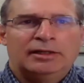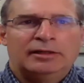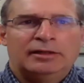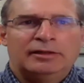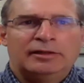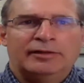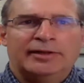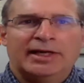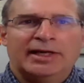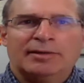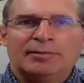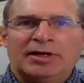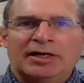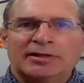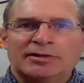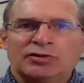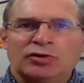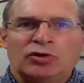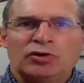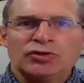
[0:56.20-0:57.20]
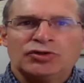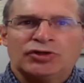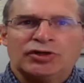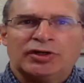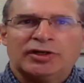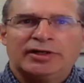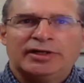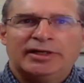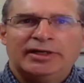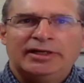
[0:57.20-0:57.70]
you think about a
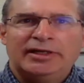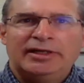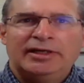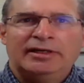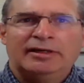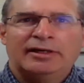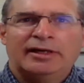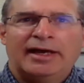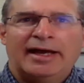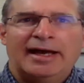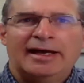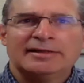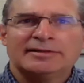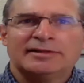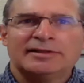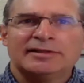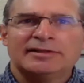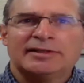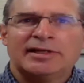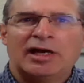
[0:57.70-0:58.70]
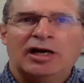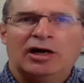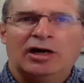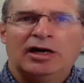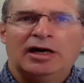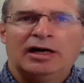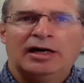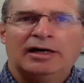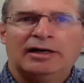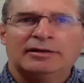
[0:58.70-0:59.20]
soldier, he has his
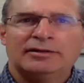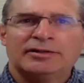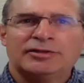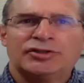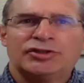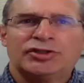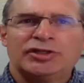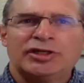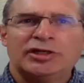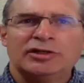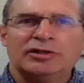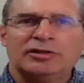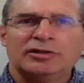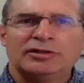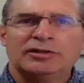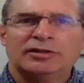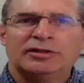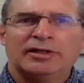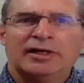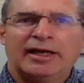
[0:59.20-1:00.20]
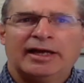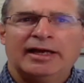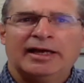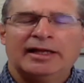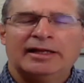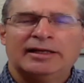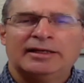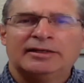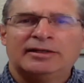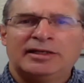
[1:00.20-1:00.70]
uh, shield
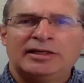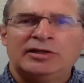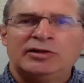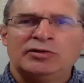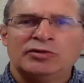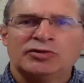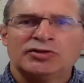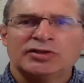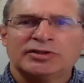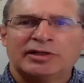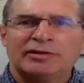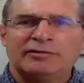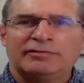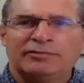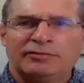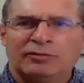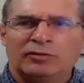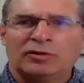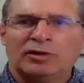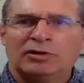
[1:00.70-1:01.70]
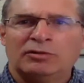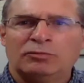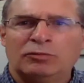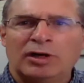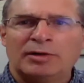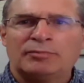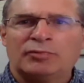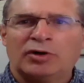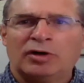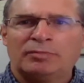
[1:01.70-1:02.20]
and he uses it for
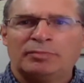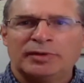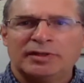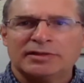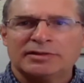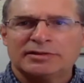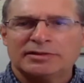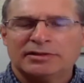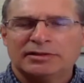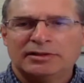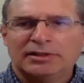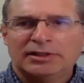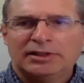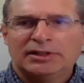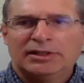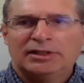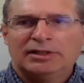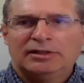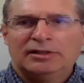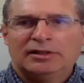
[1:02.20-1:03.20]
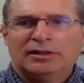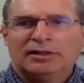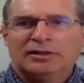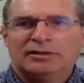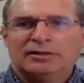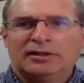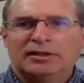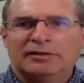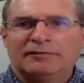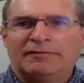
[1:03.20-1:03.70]
what purpose?
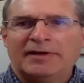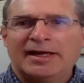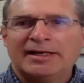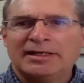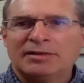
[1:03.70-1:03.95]
To defend